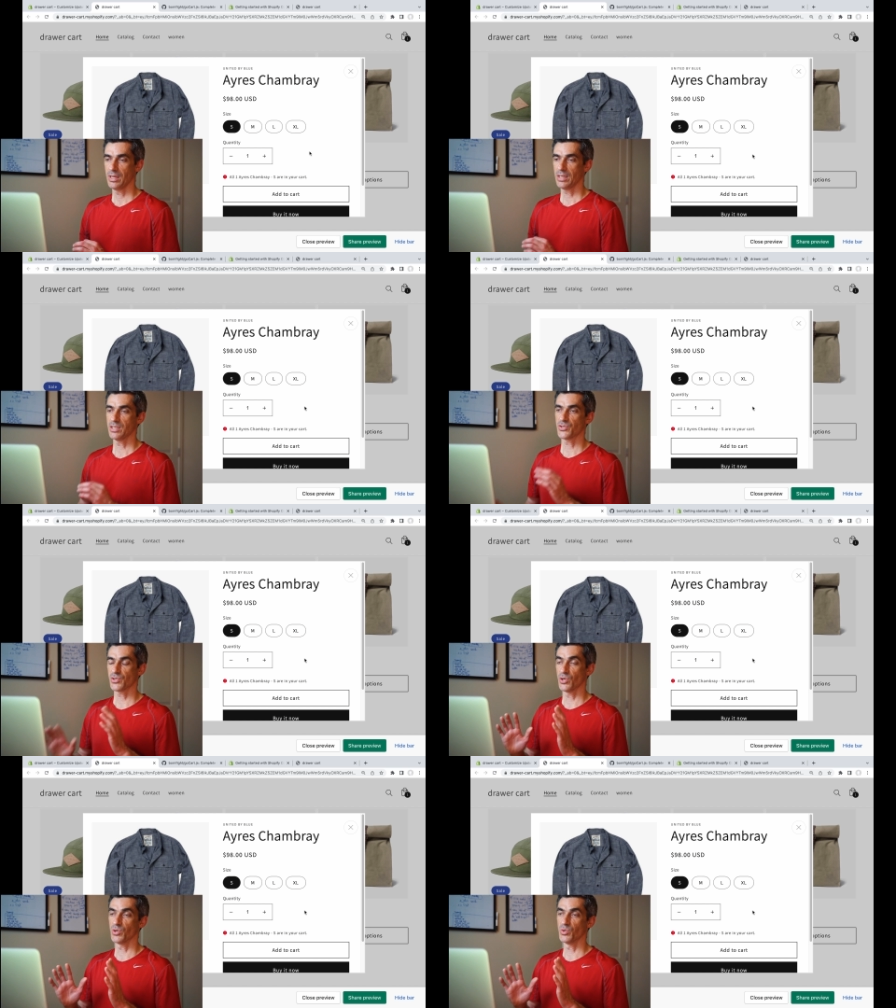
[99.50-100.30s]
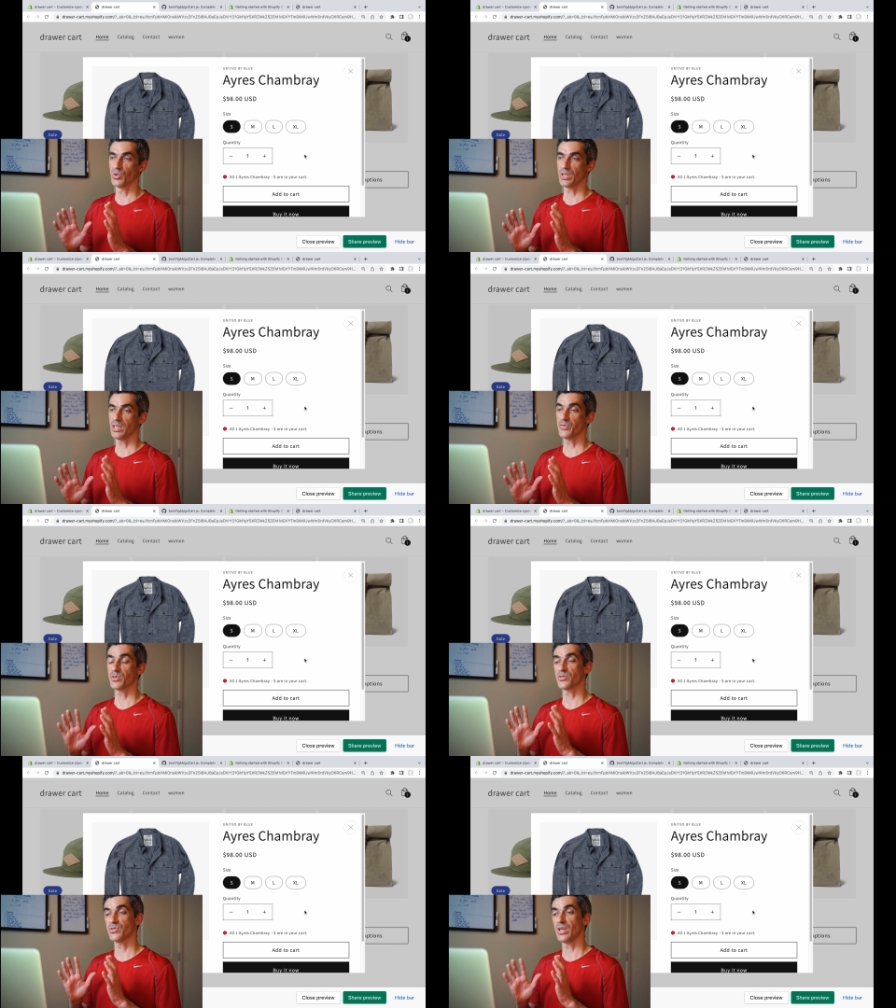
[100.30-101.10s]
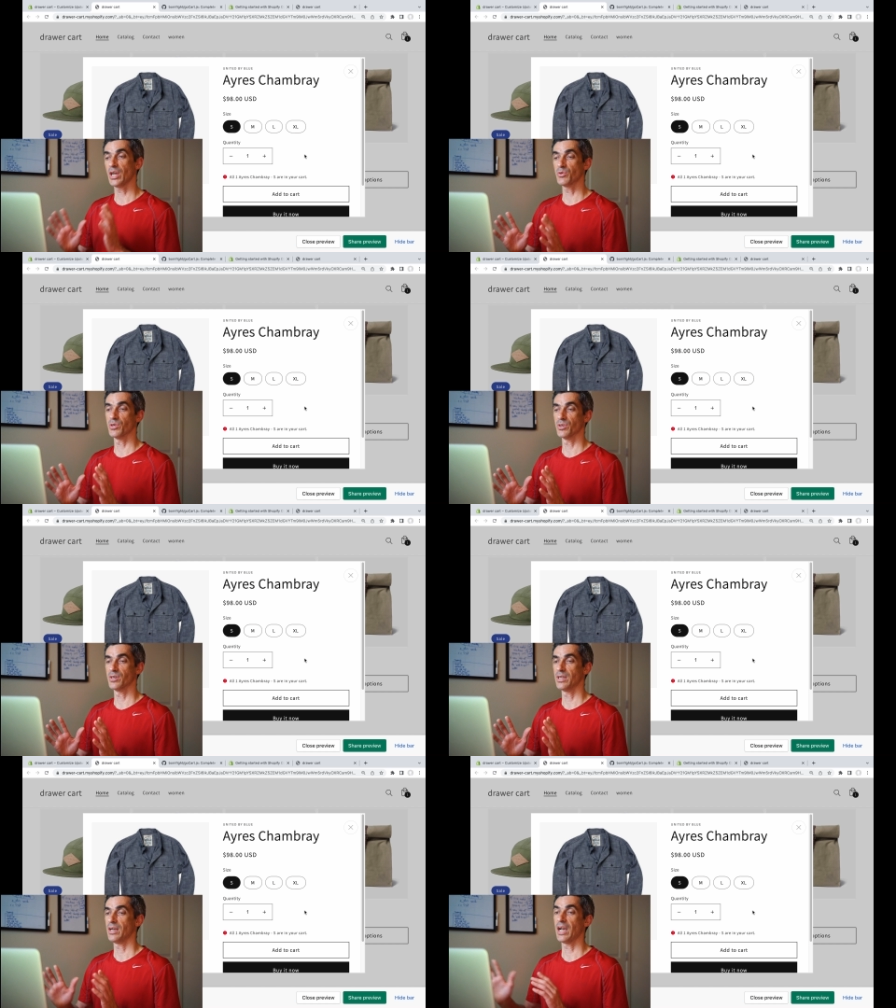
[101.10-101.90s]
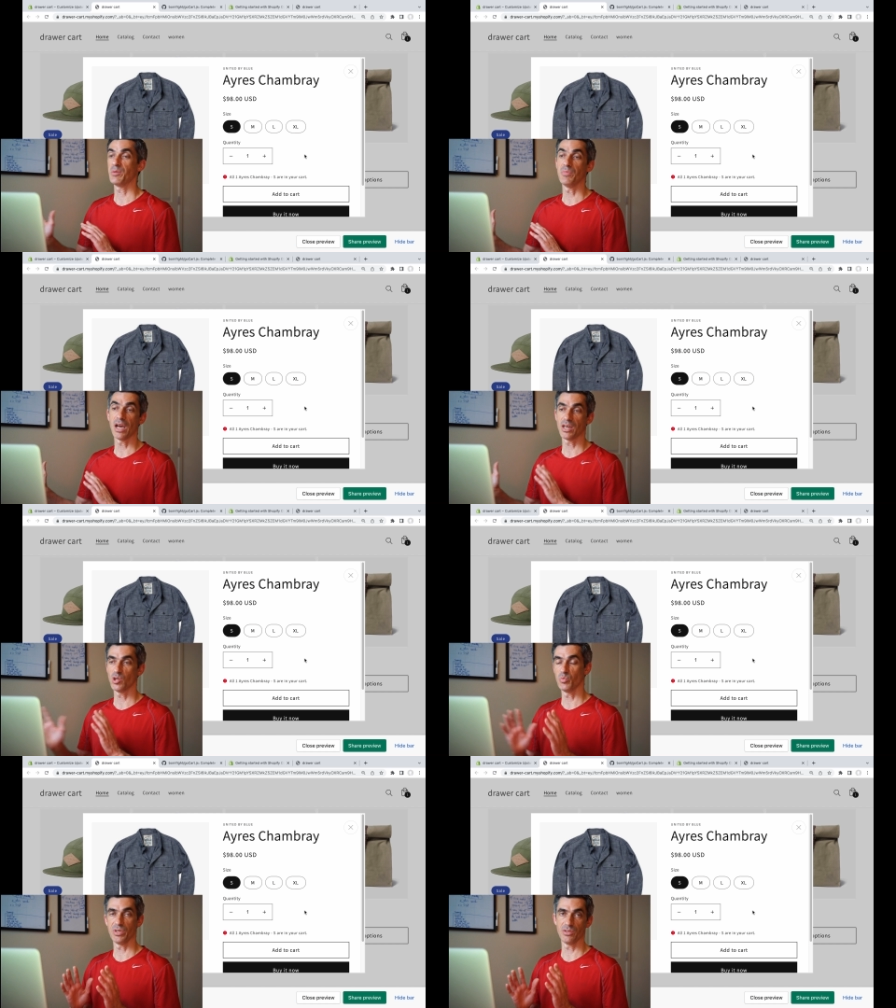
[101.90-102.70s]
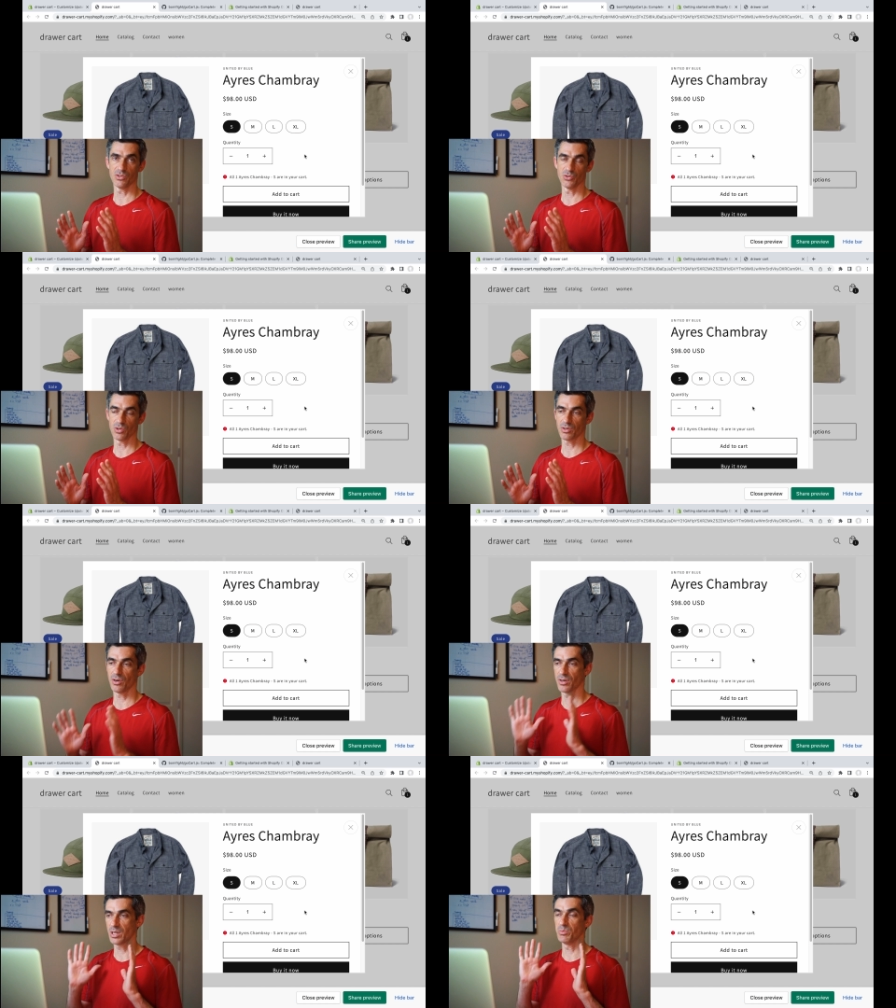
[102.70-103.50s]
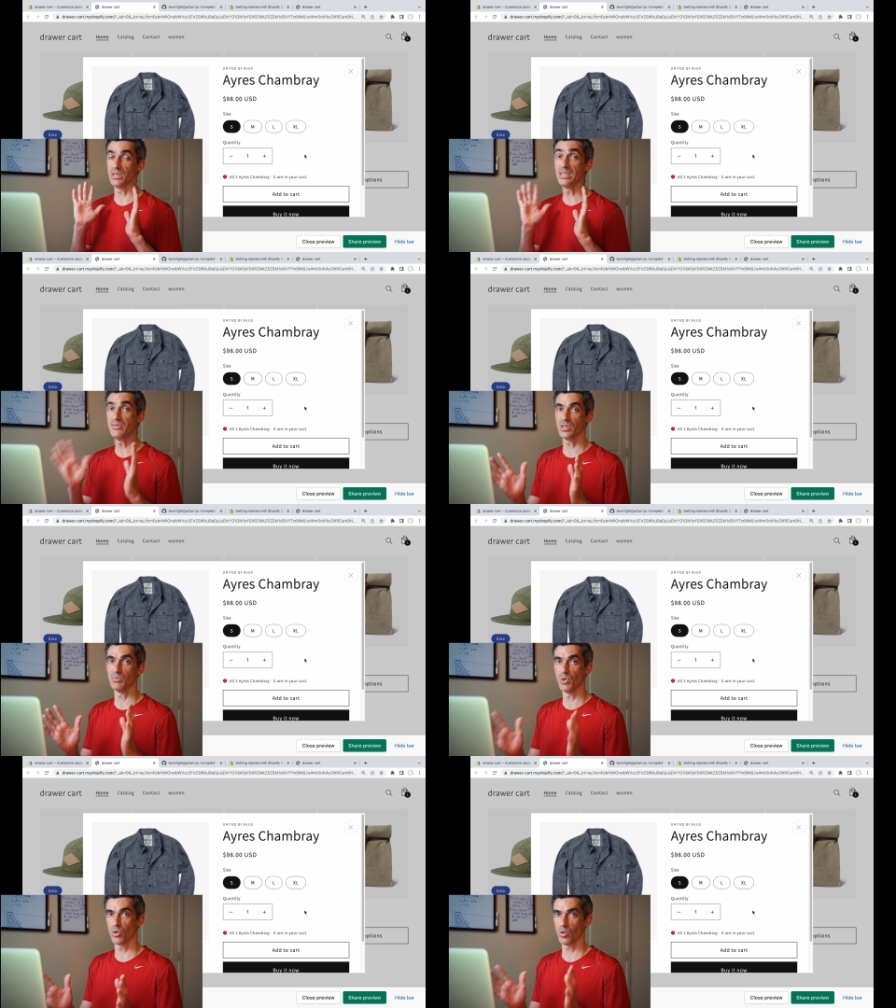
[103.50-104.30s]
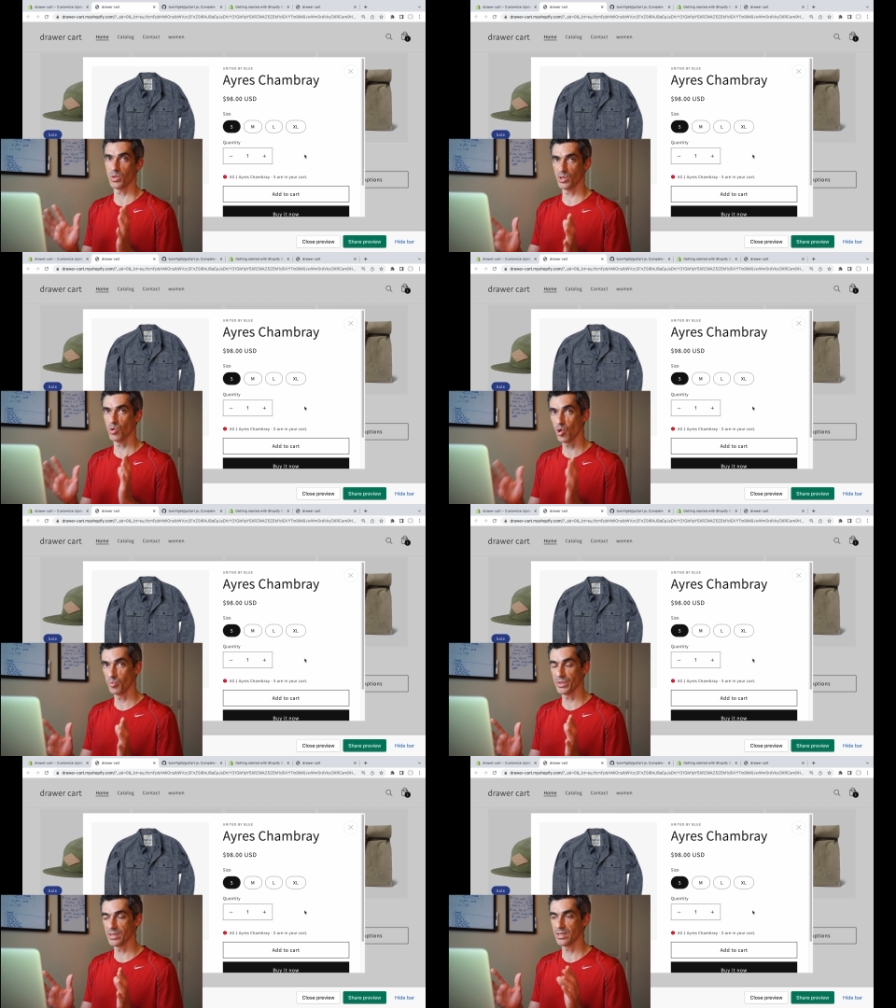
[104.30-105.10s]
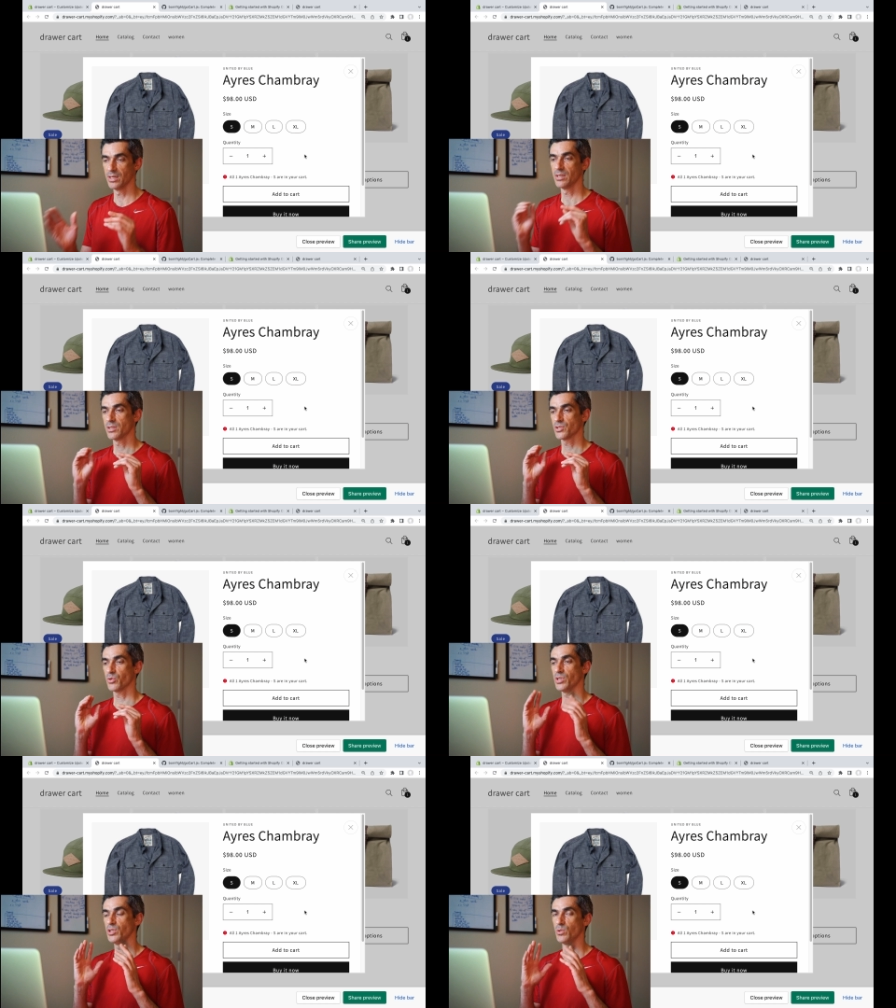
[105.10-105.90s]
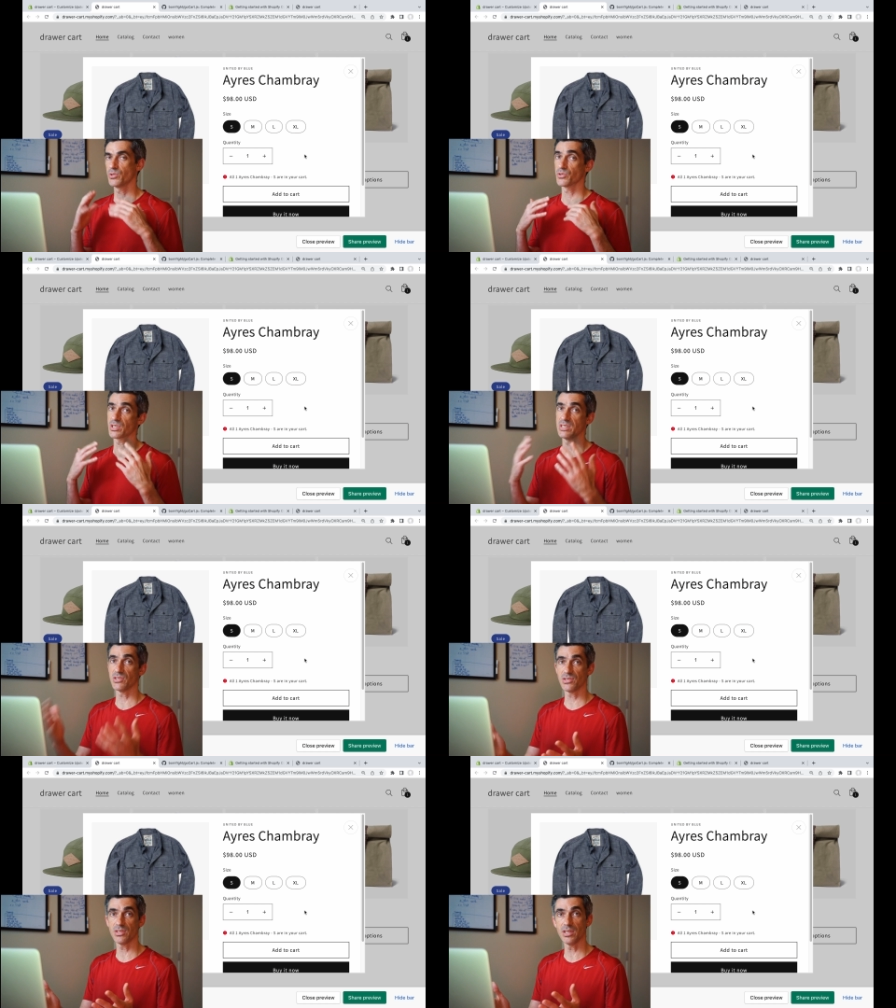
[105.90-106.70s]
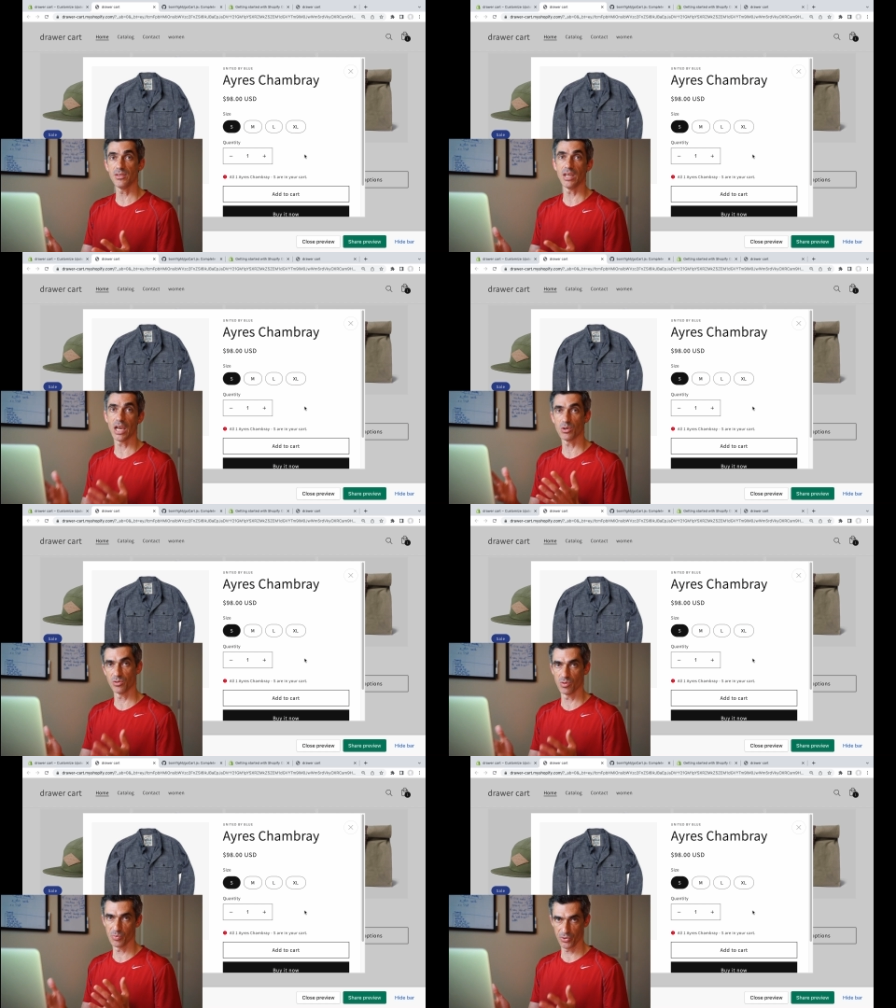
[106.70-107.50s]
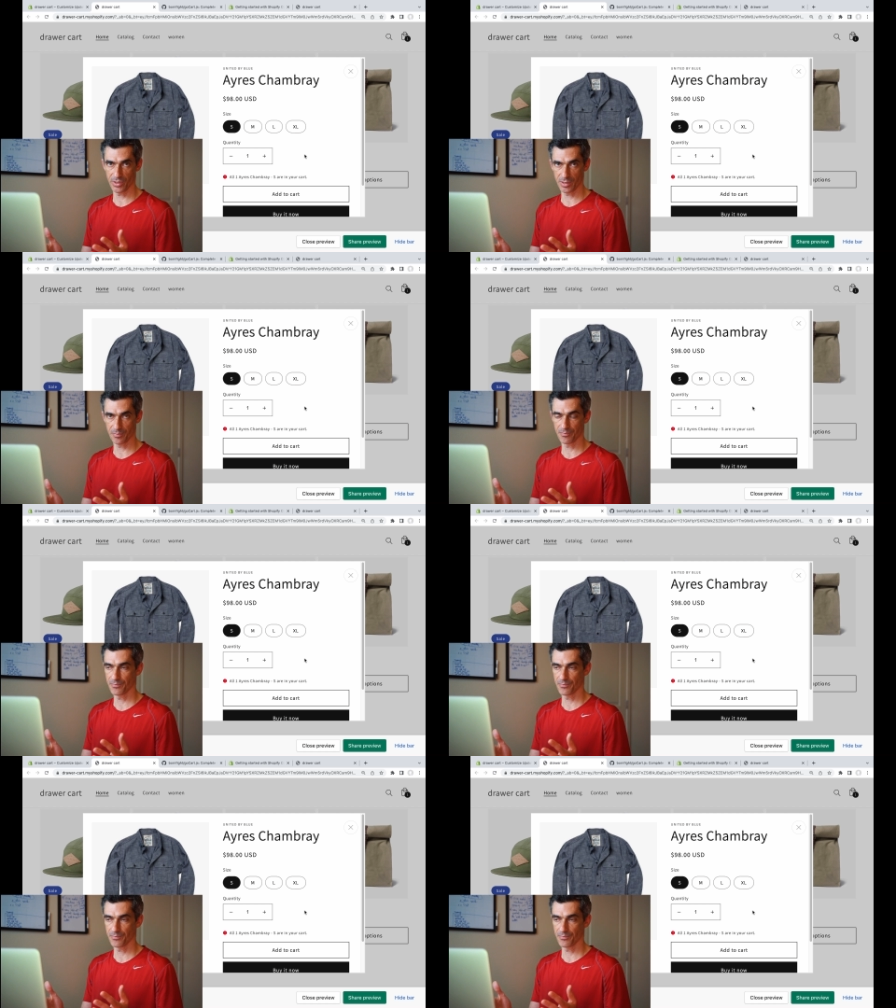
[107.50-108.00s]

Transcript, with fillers: And so if there's an error, I'm not opening the drawer cart. I'm leaving the modal window open so the users can see the error reporting.